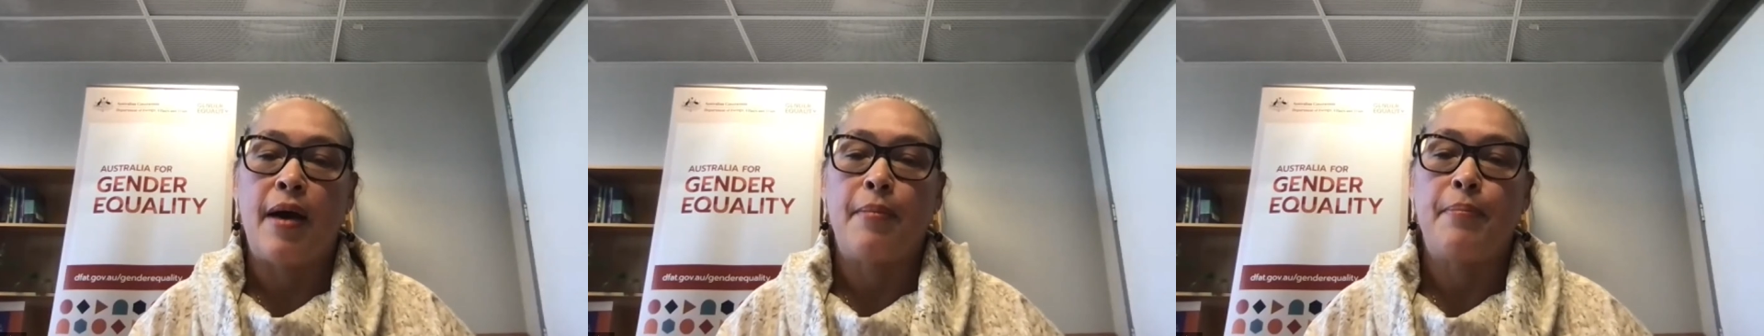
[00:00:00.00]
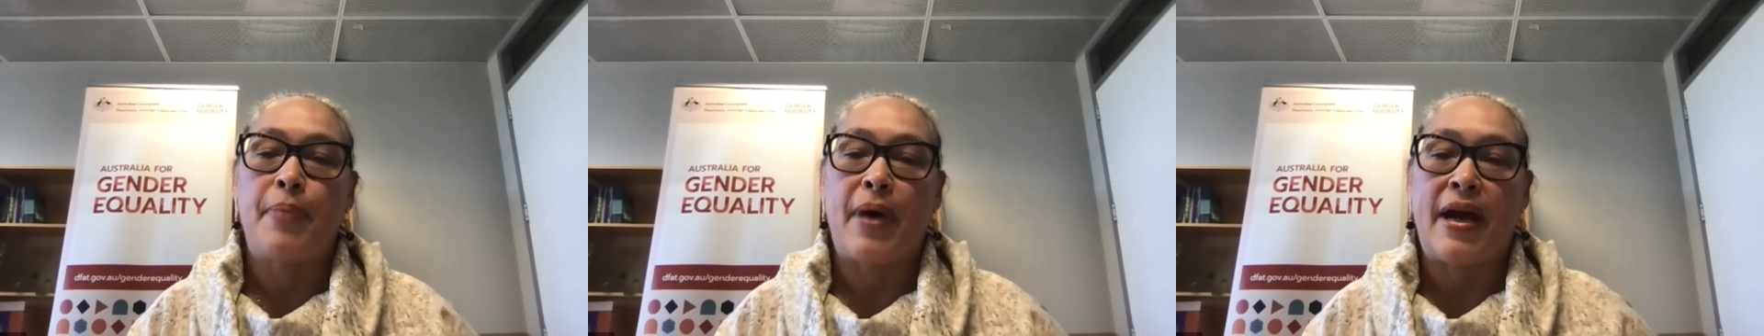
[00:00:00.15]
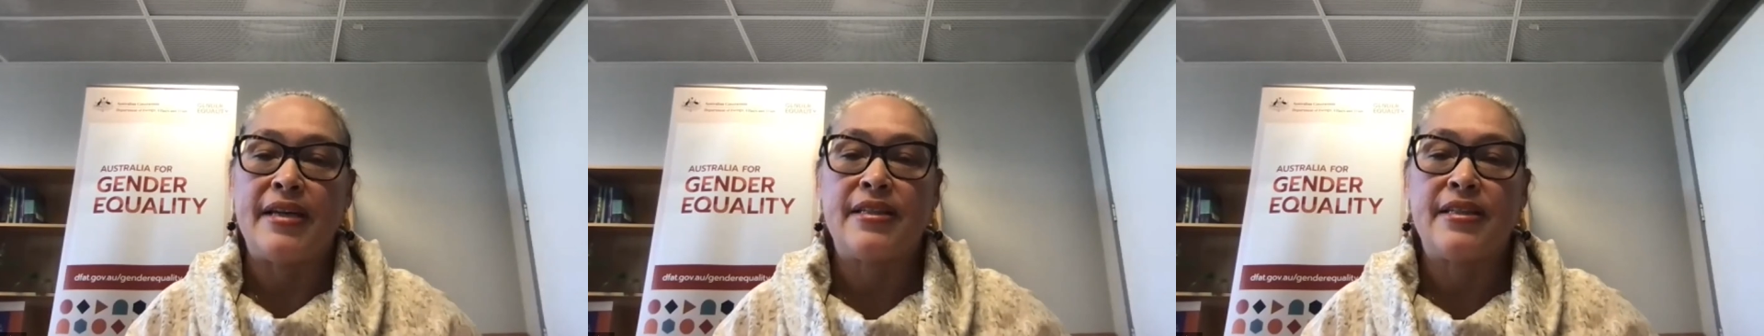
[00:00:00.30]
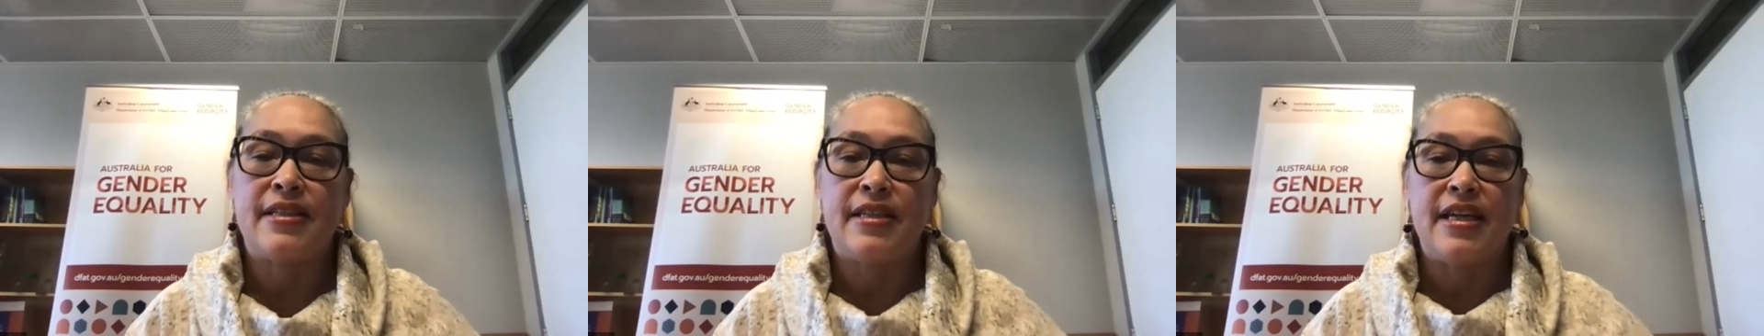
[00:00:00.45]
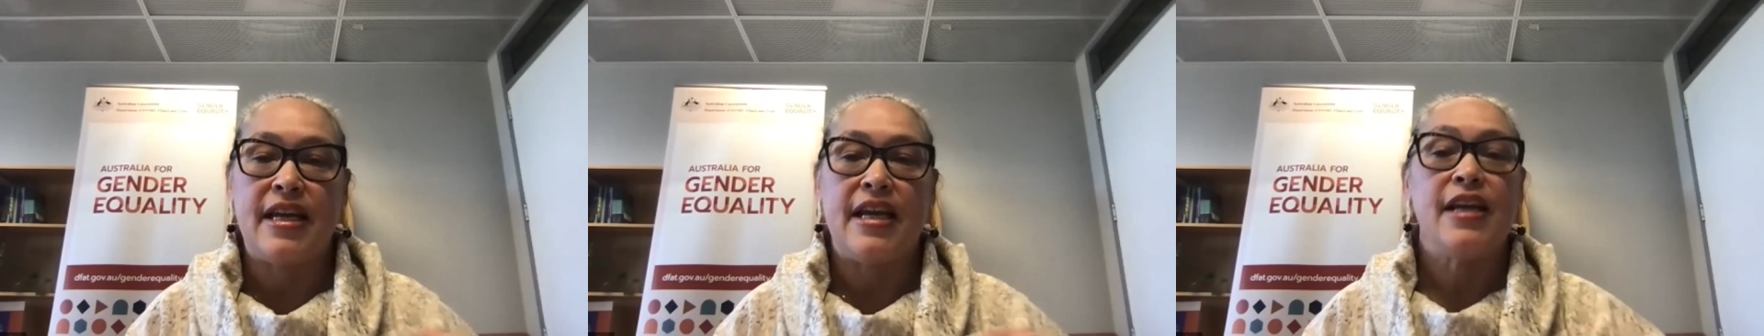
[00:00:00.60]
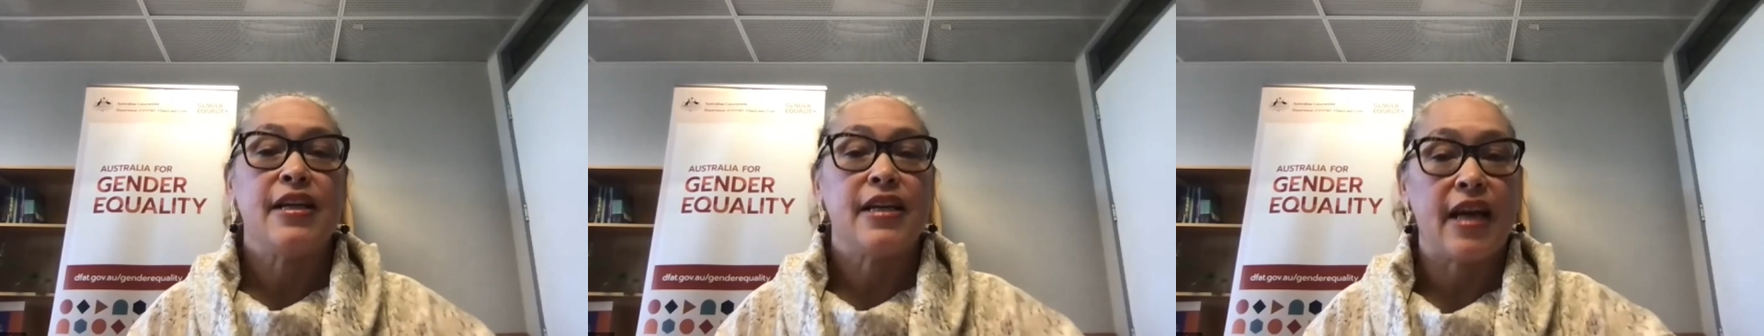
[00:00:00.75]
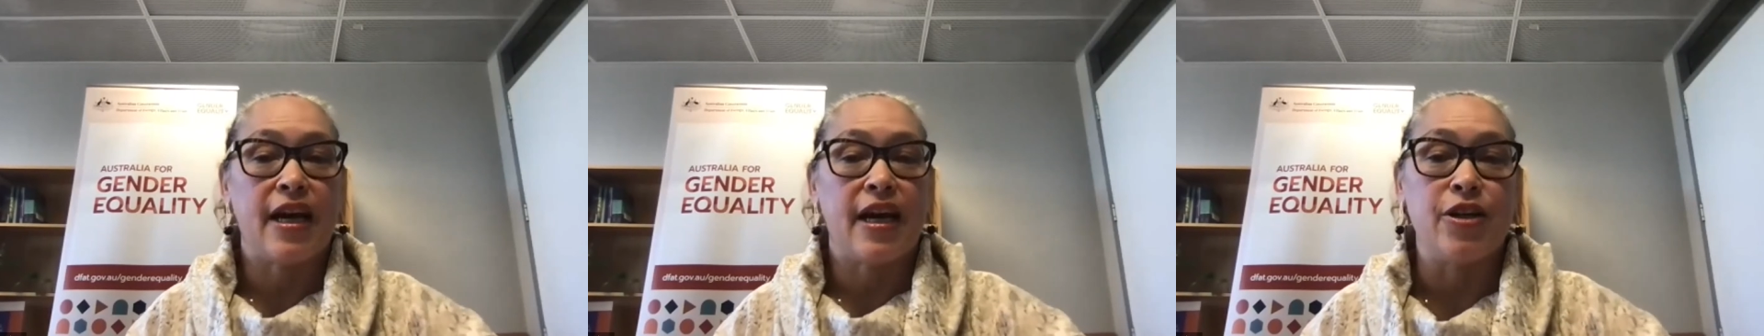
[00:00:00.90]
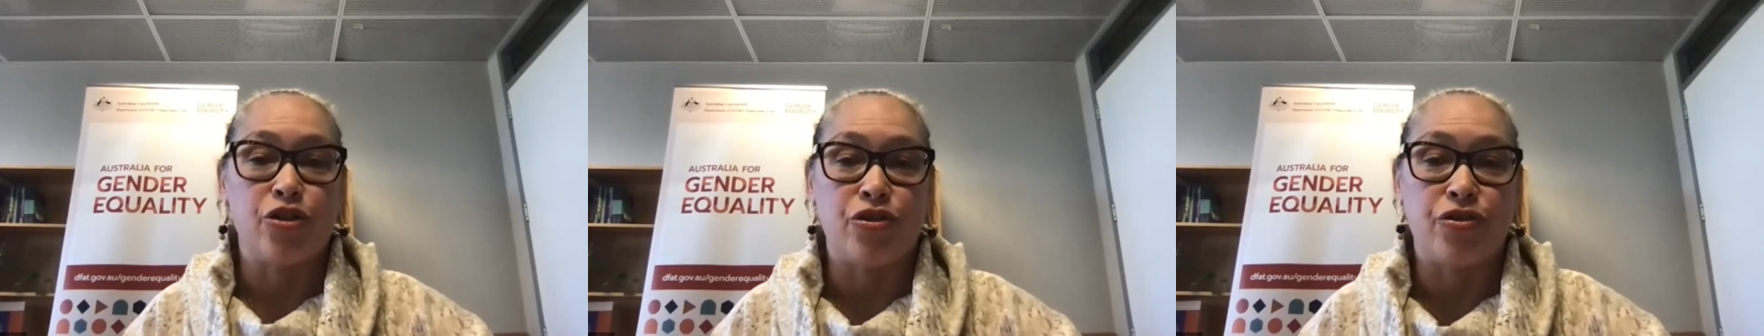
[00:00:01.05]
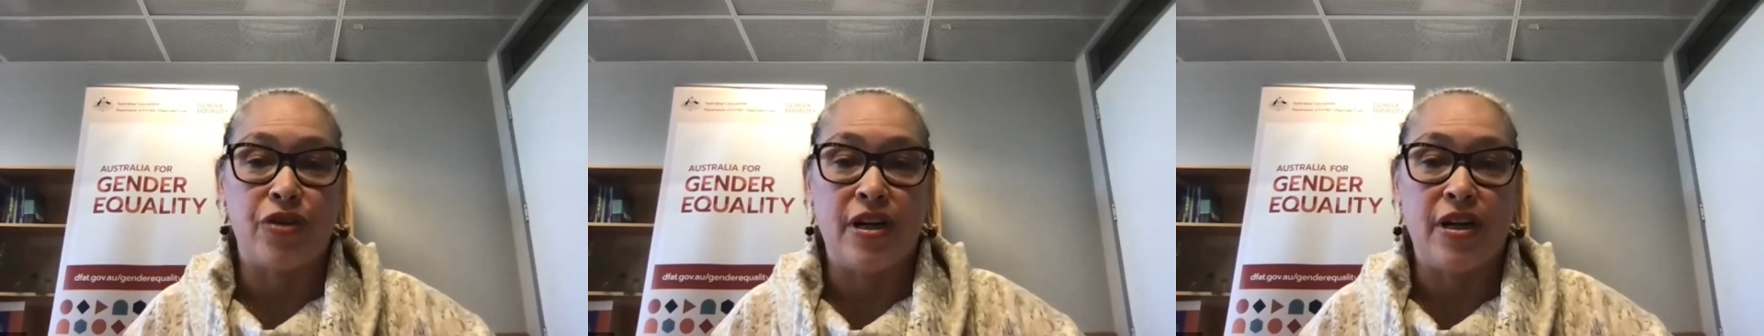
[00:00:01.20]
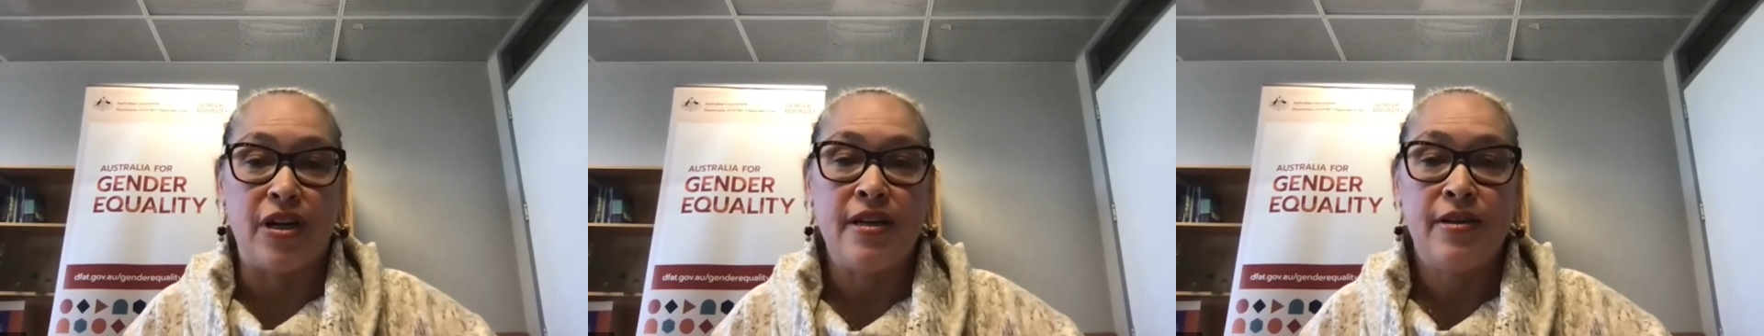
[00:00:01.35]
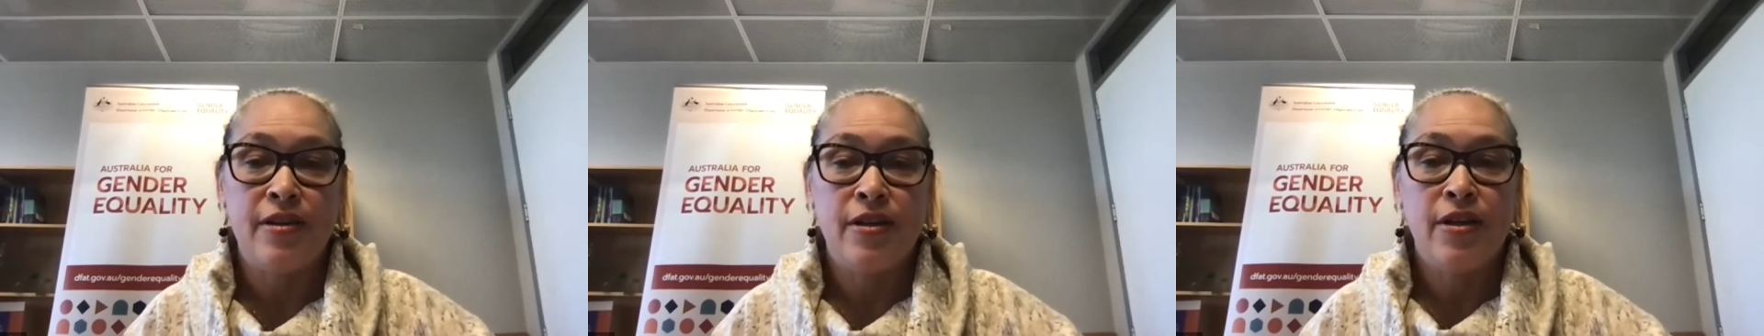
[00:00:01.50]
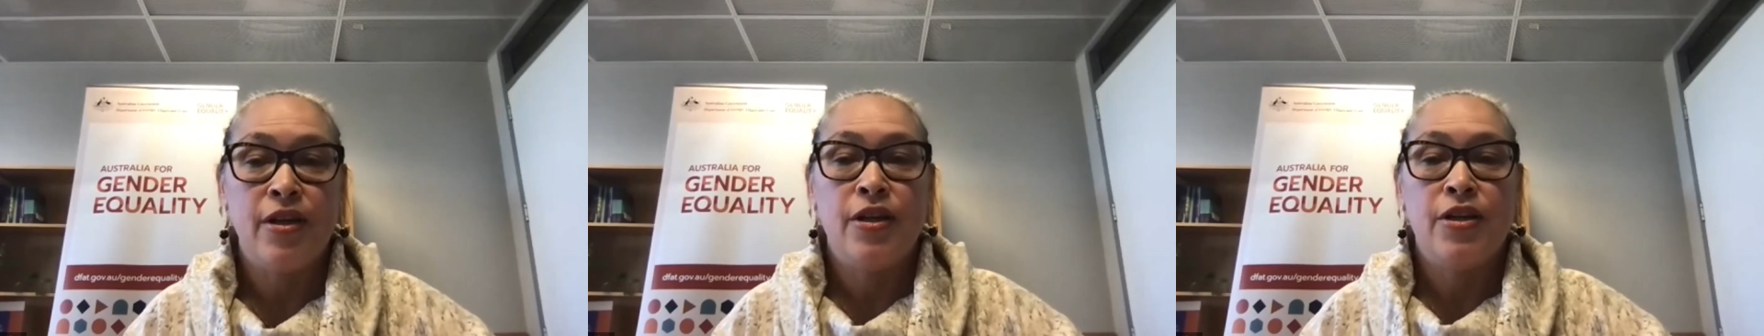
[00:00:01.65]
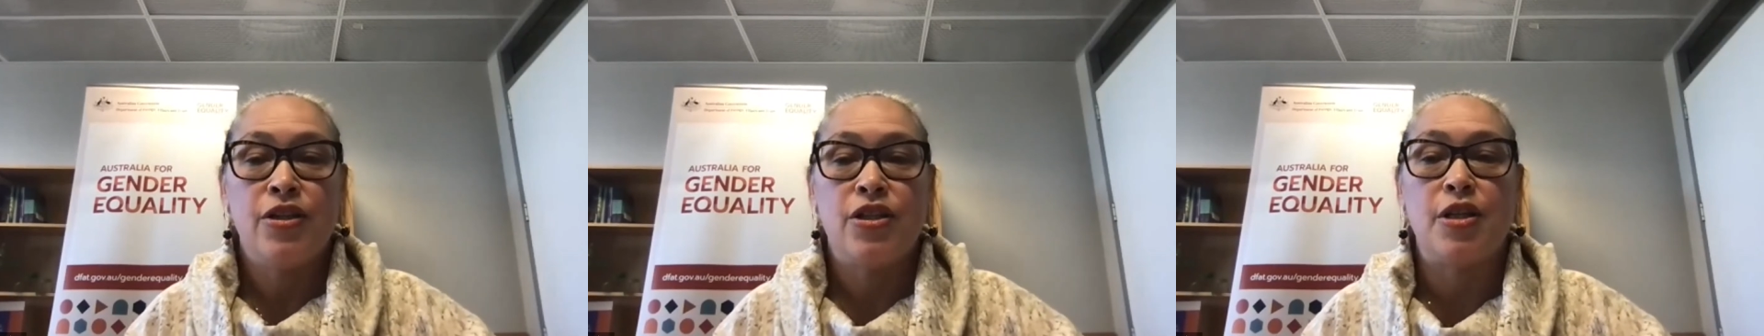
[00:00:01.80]
based in country
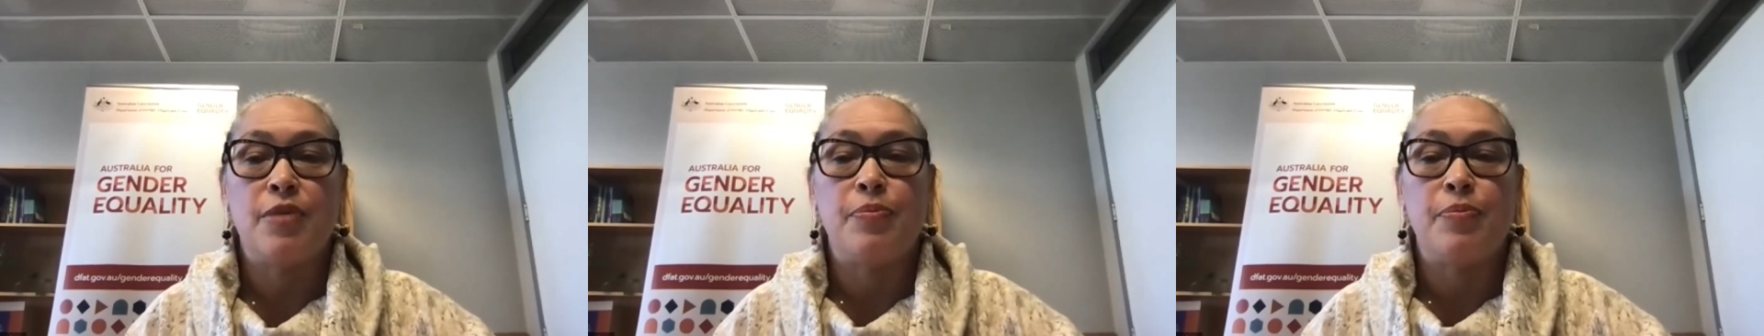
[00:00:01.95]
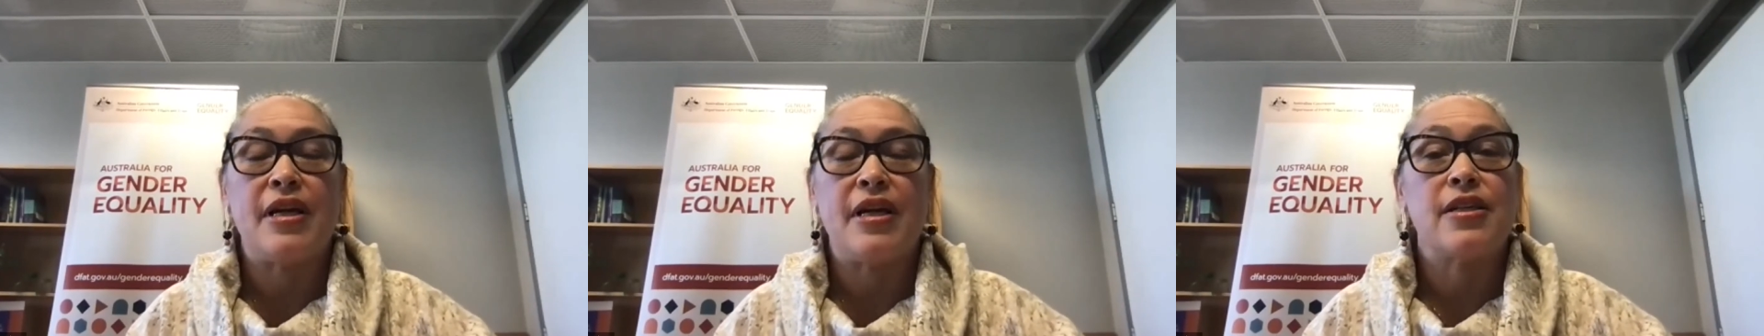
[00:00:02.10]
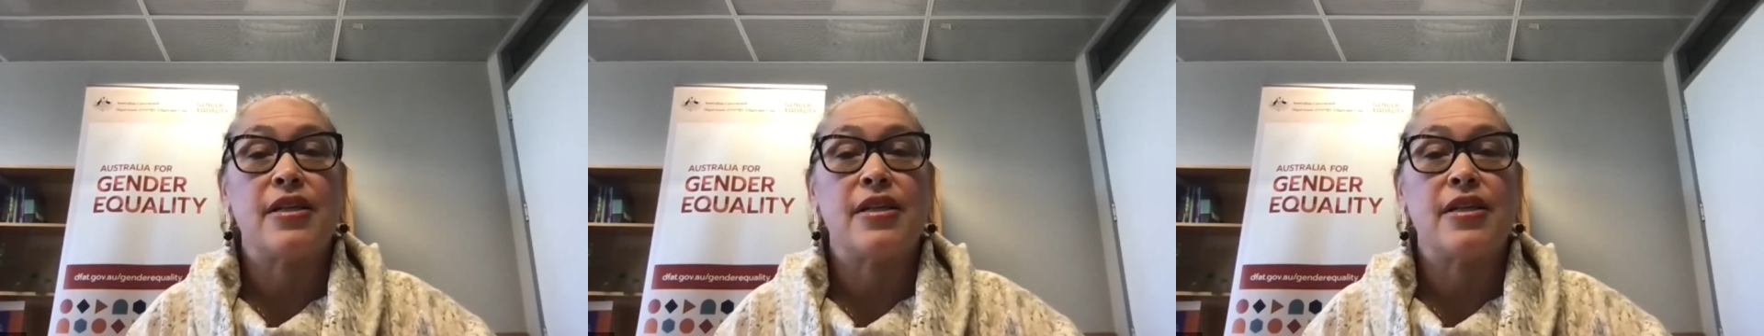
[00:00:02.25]
to be a